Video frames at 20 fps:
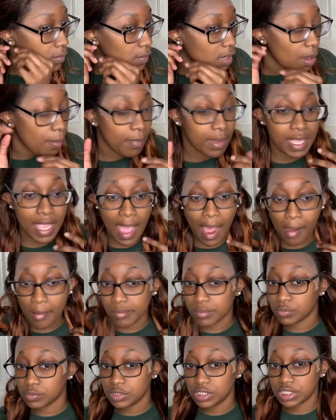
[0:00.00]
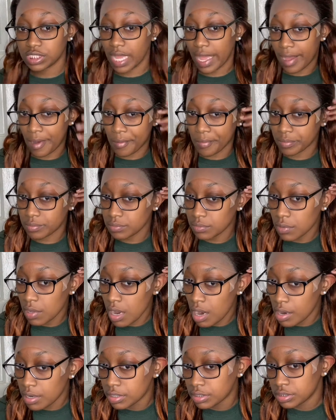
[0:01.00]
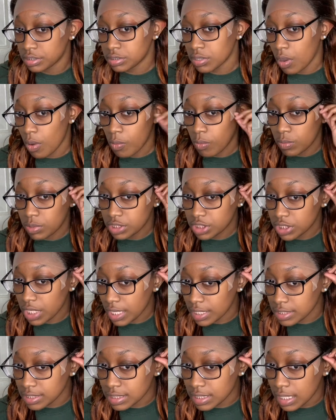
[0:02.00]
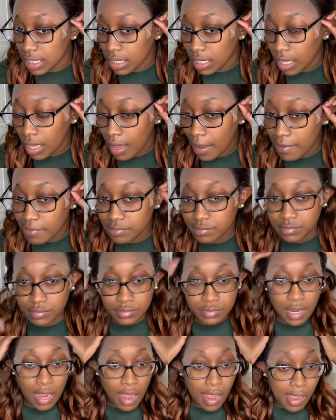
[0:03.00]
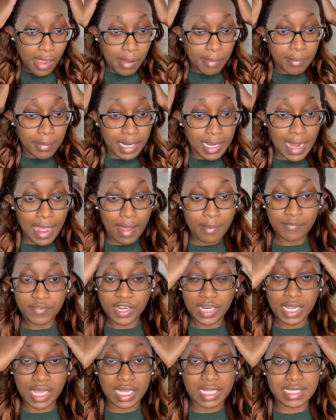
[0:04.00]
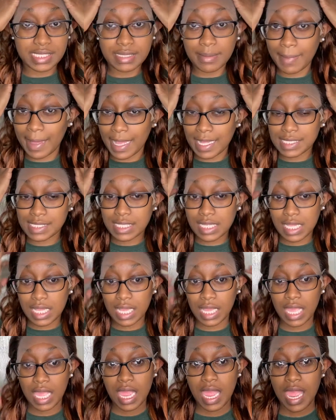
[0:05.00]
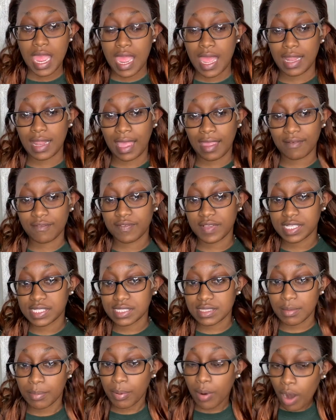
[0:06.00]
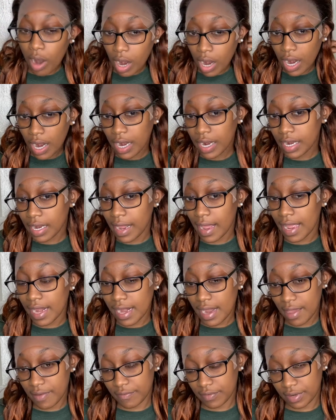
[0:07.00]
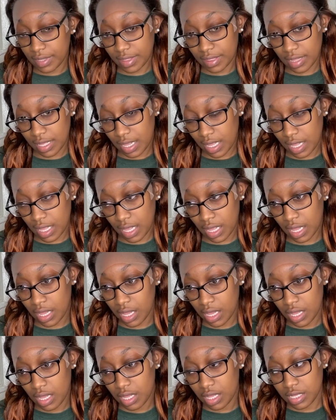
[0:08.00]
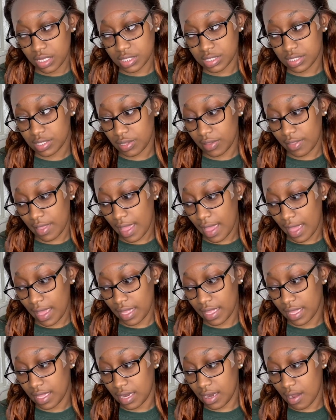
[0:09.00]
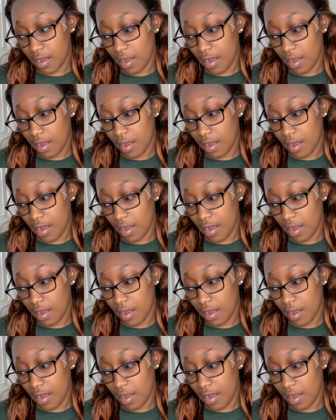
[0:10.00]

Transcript: But yeah, we shall see. But now I'm gonna customize it. I like fix the part and everything so that it